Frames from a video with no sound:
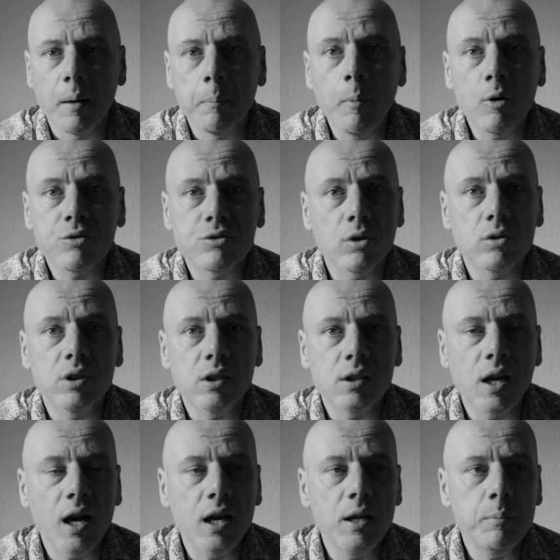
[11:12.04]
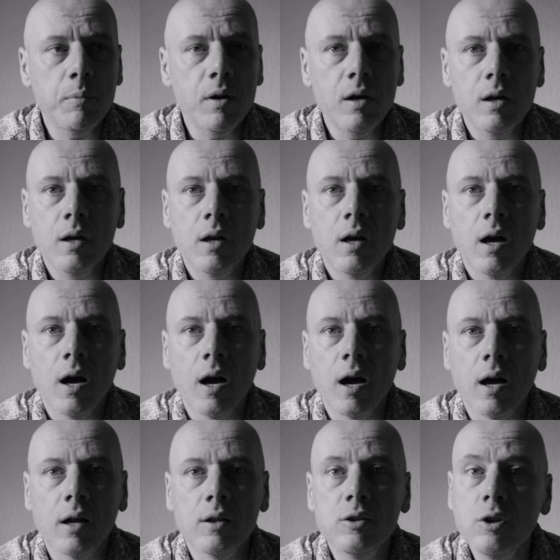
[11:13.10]
most of the time
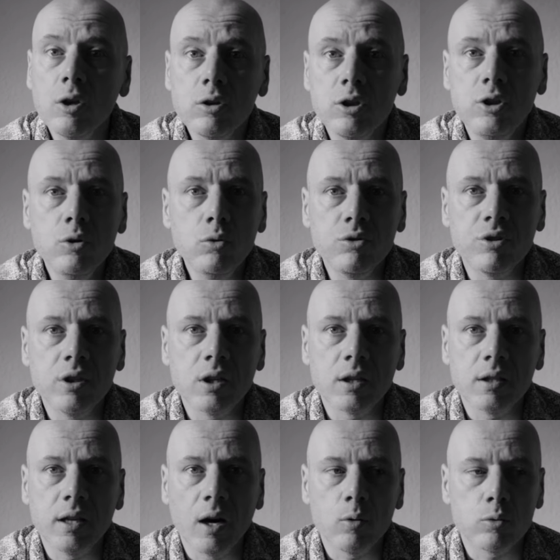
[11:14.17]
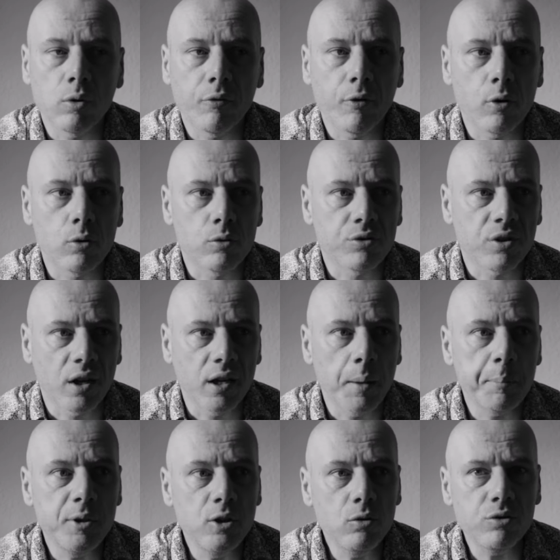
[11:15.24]
not using the autofocus. I
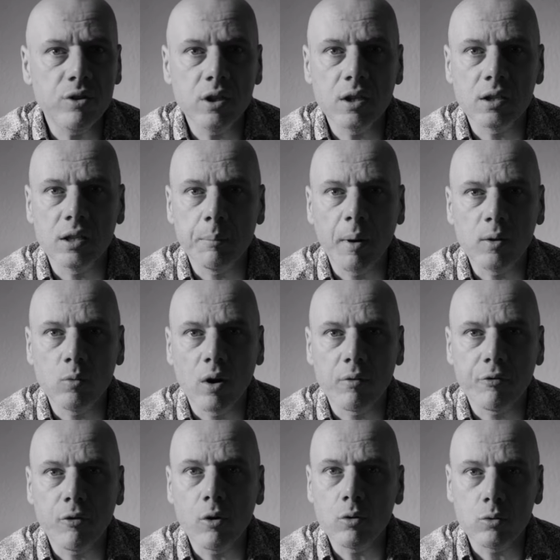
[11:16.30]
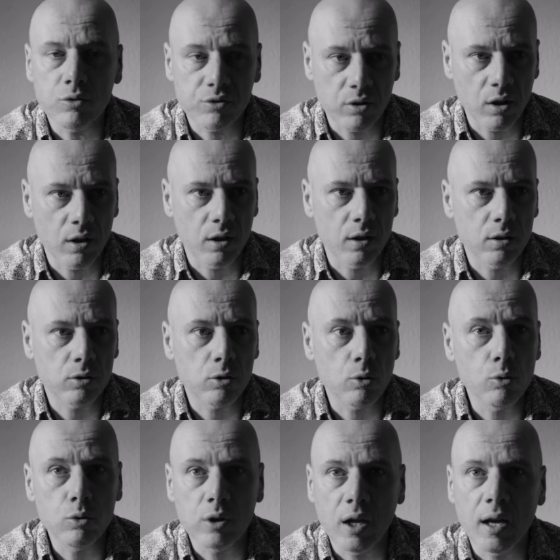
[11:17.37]
am using the manual focus
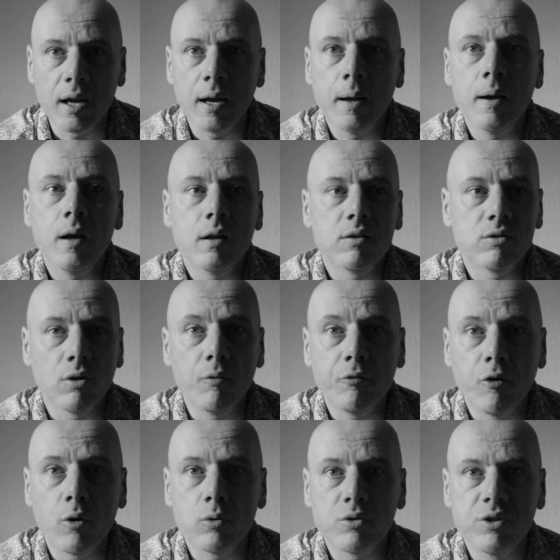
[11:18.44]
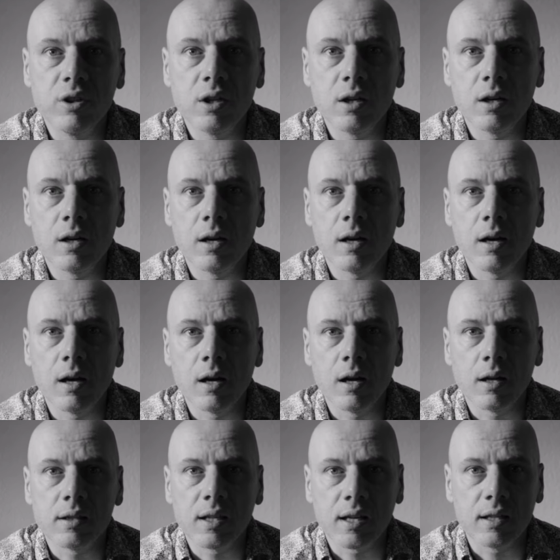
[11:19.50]
through the zone focusing
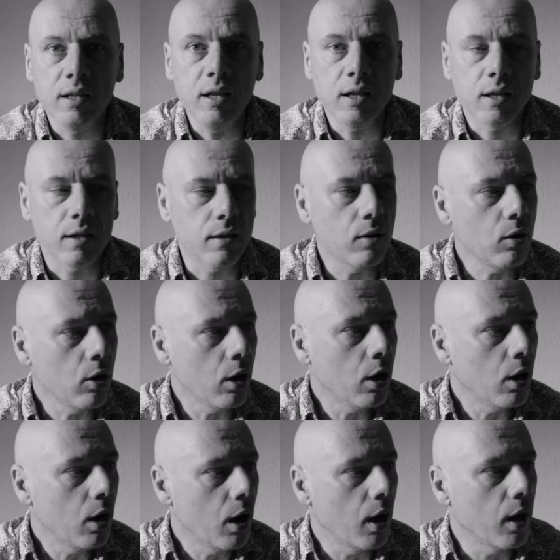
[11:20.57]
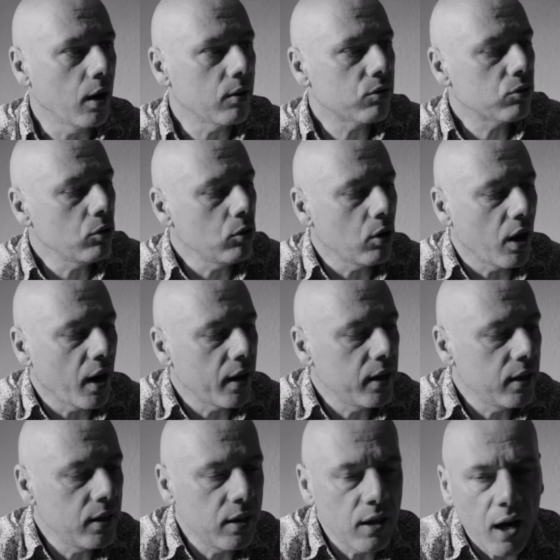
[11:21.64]
technique, no? So
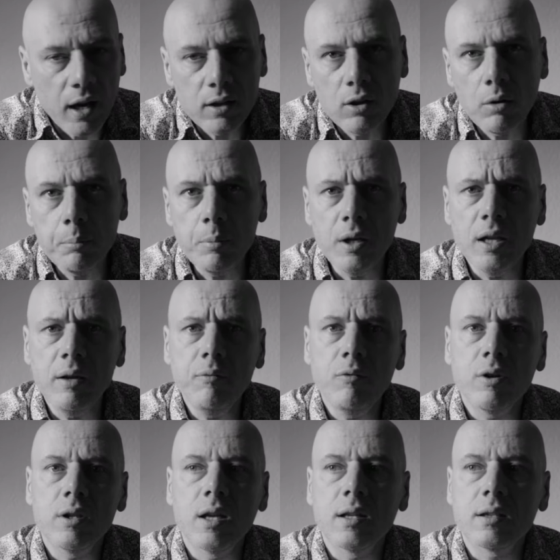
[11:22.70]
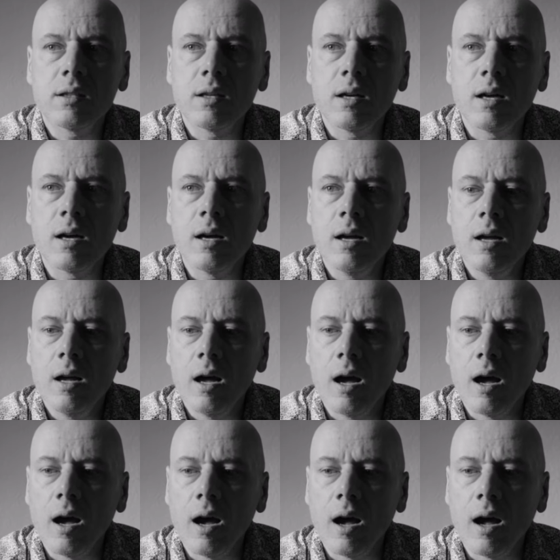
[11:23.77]
I don't believe that
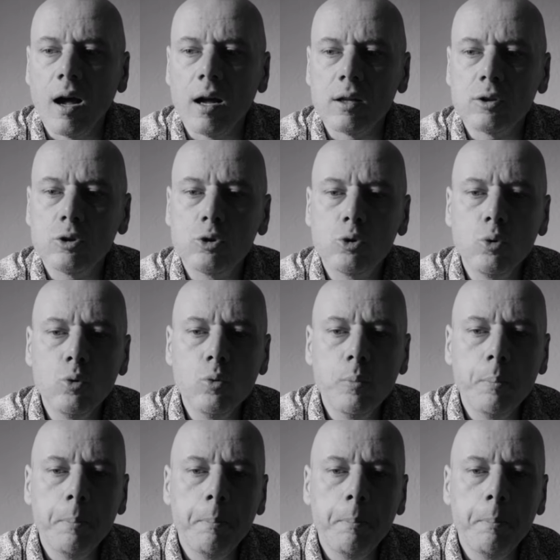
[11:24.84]
to